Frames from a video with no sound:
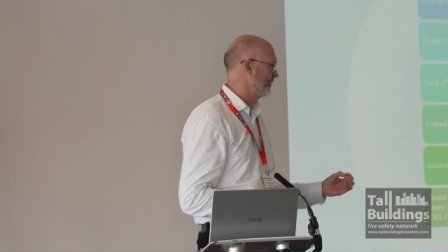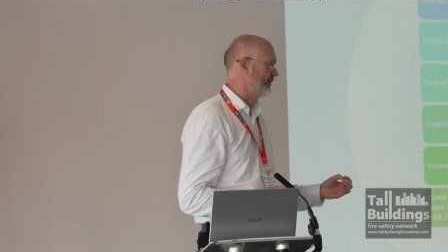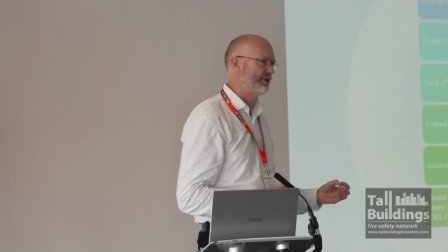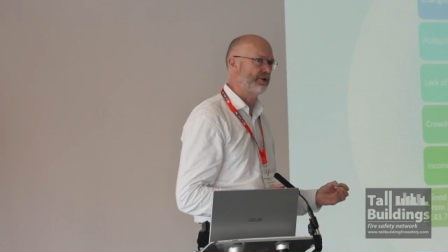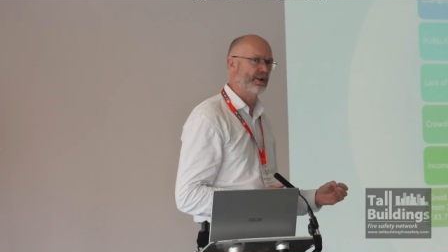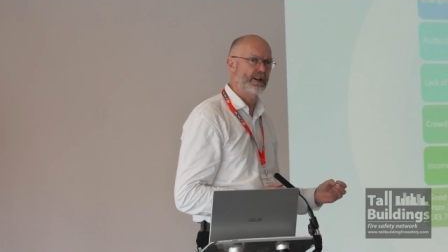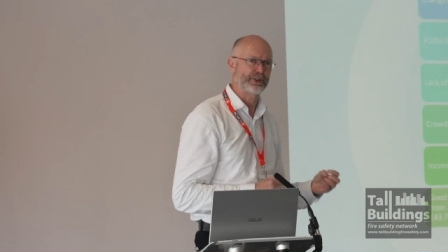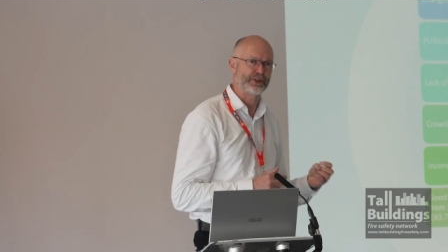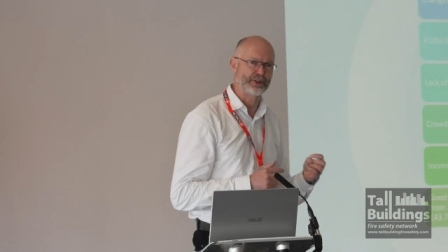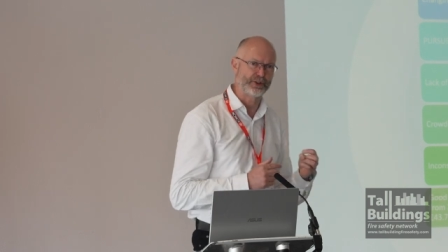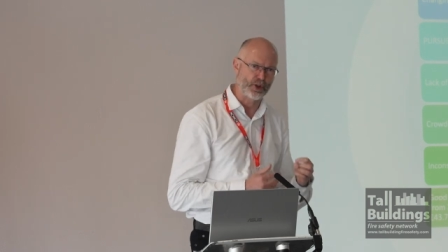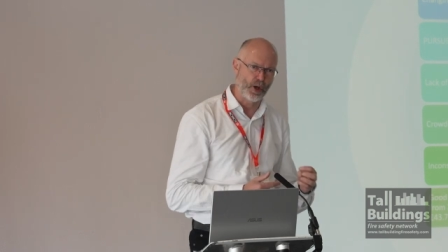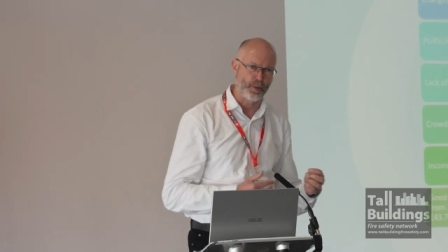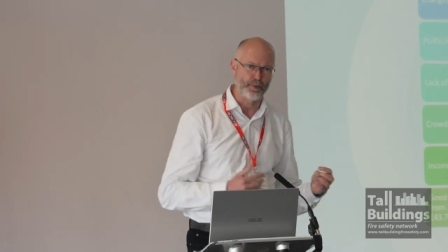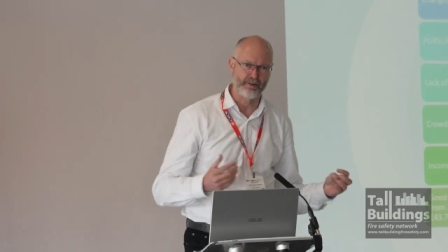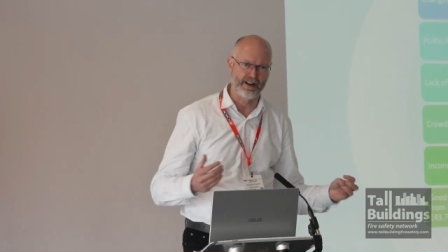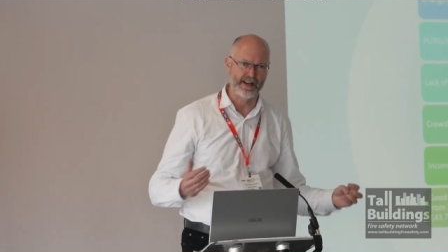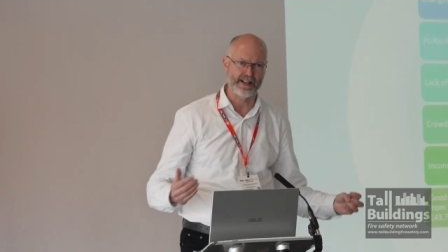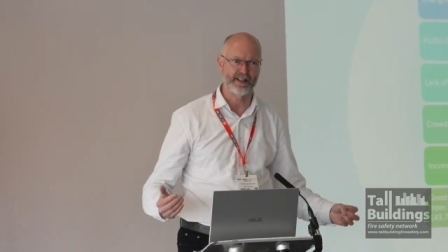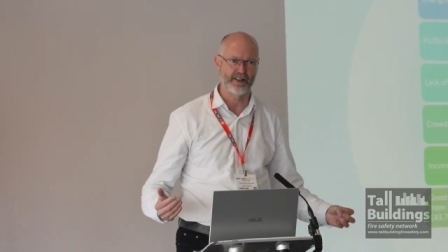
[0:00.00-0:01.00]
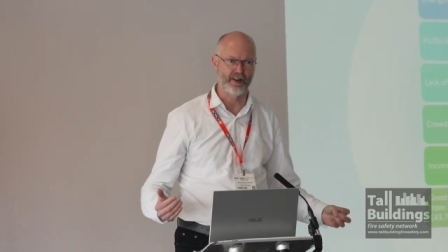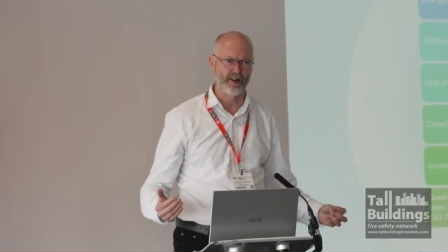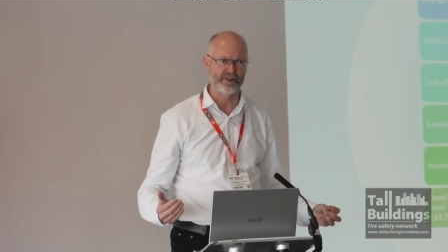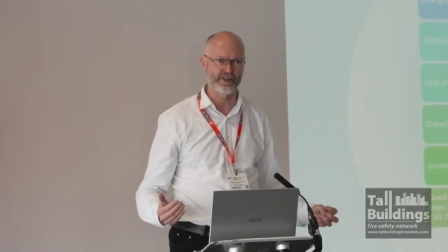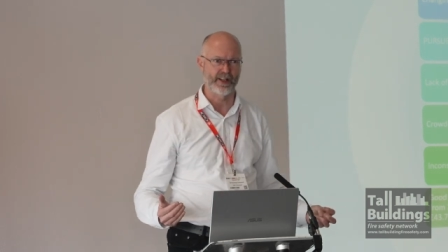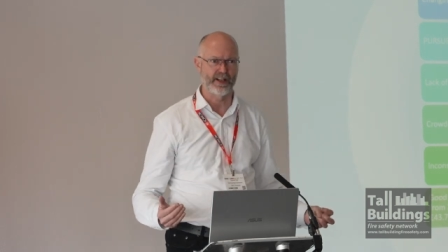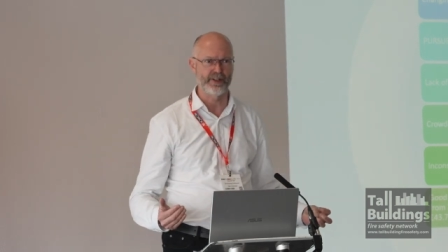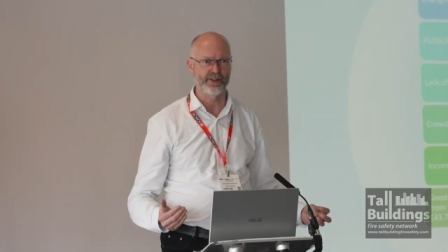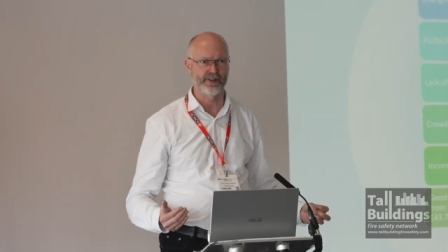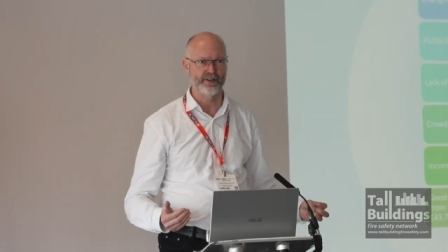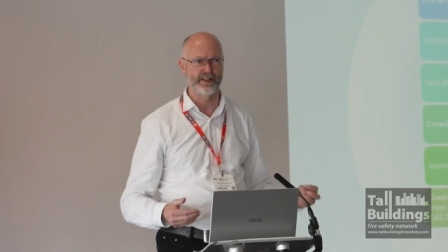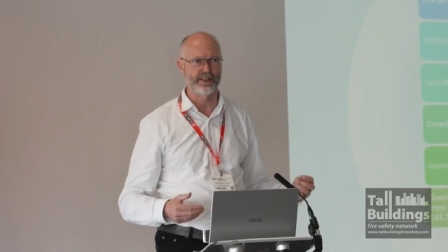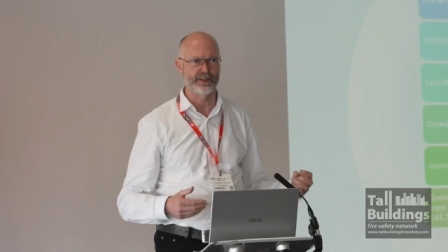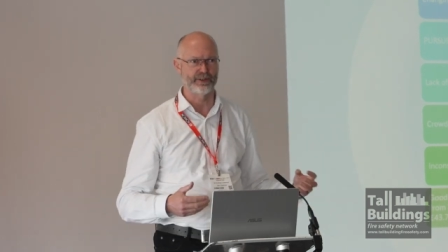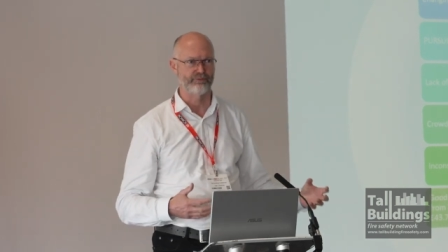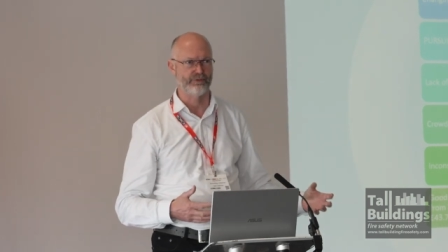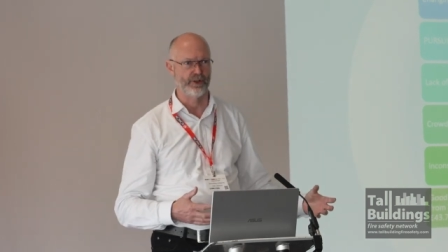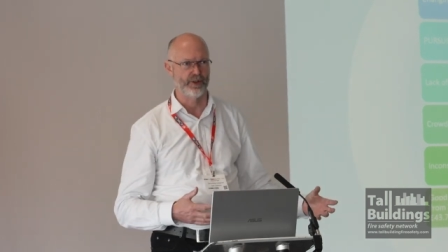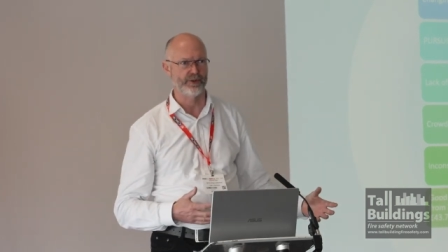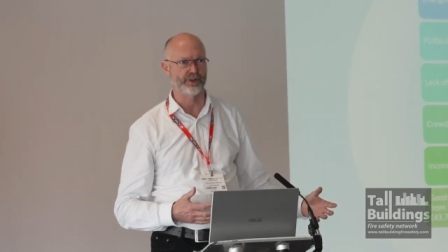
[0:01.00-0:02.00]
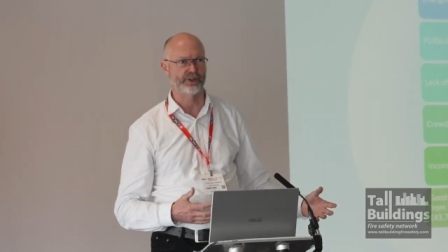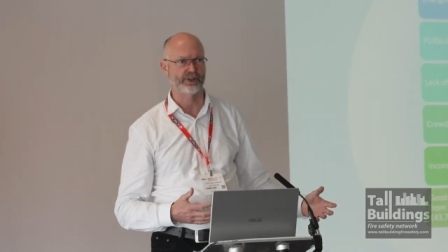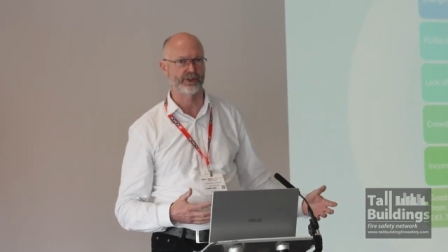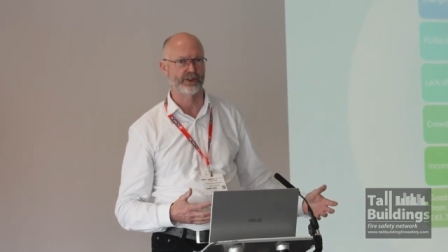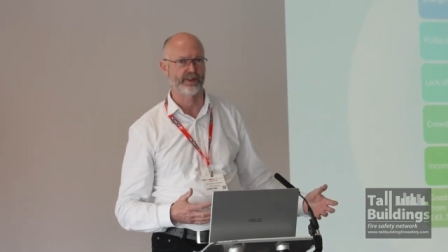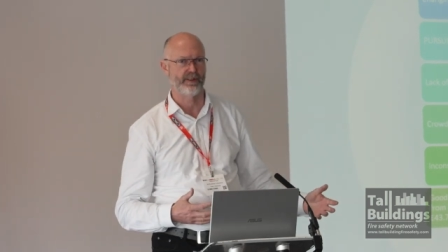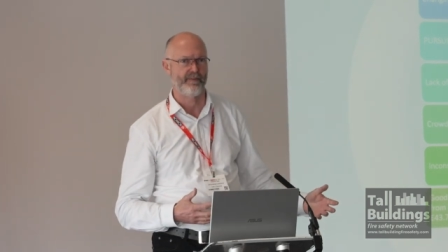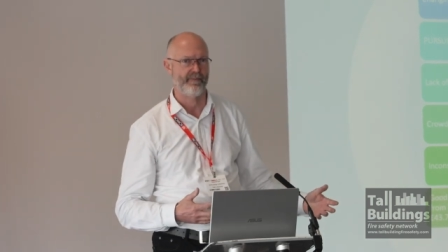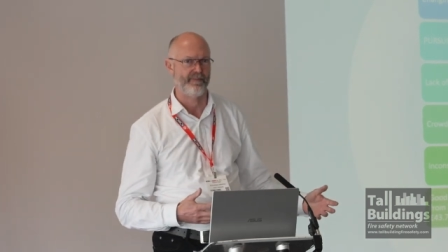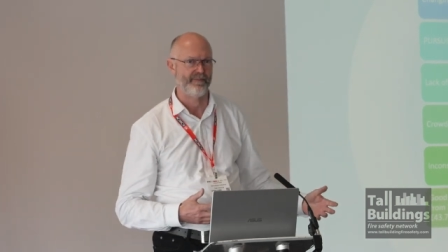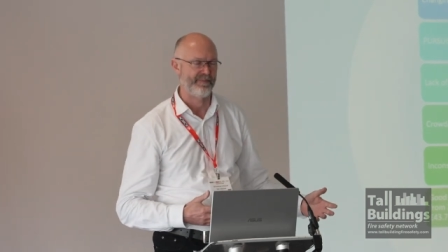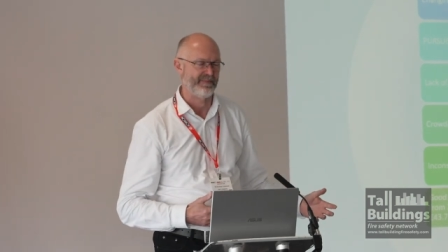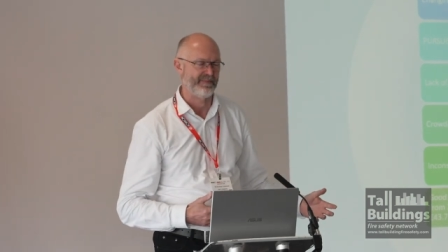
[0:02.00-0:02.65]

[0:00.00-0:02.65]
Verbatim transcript: to try and stop radicalisation in its roots.